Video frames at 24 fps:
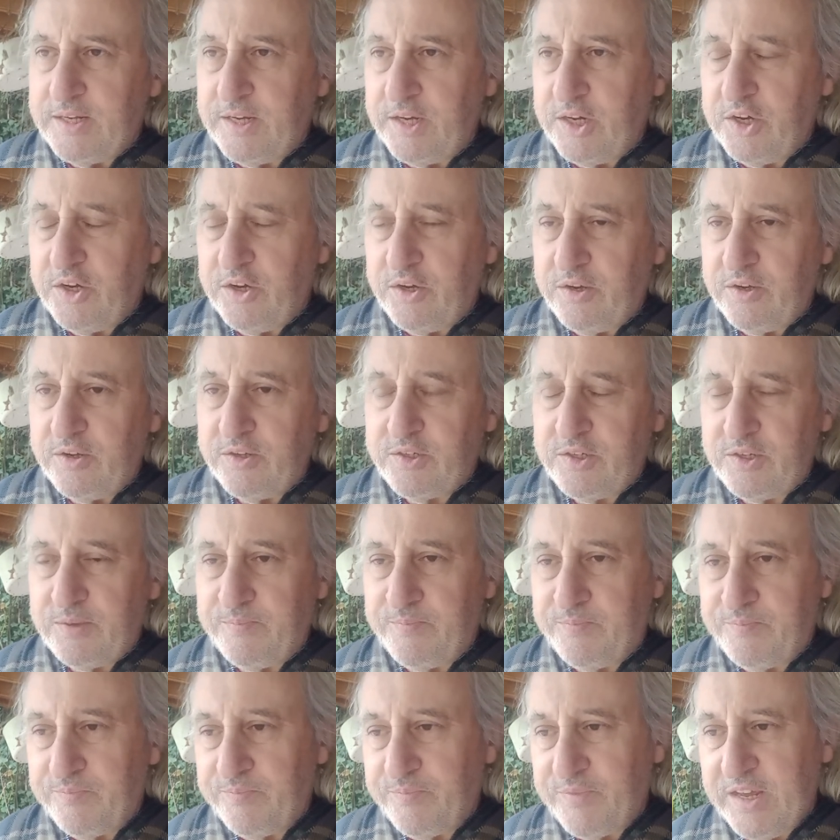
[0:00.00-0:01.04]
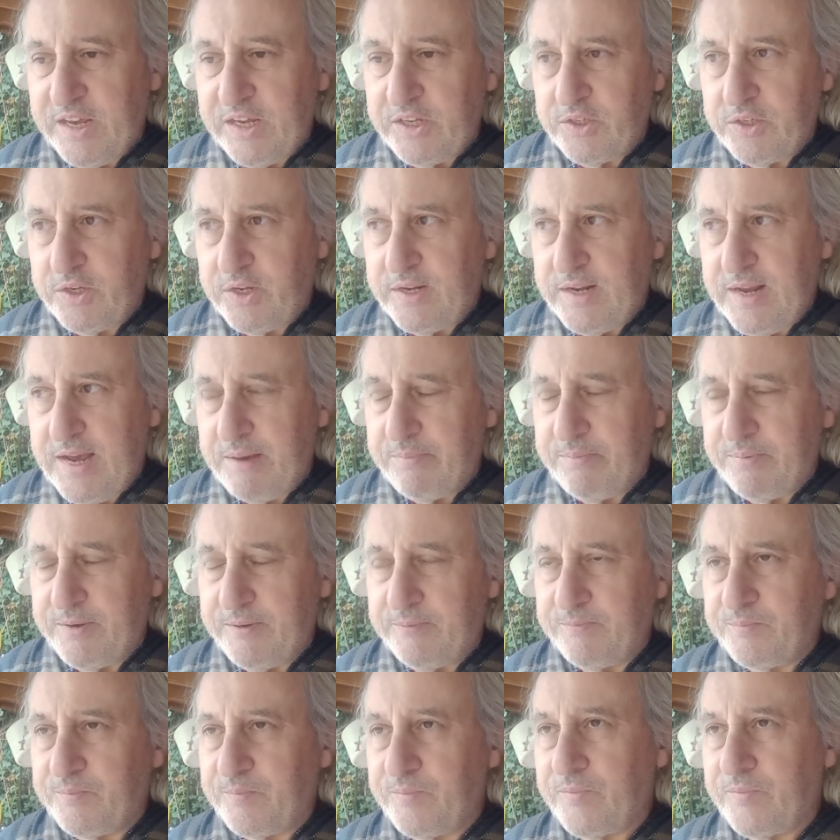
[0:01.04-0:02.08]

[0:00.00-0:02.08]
occurs, things can happen.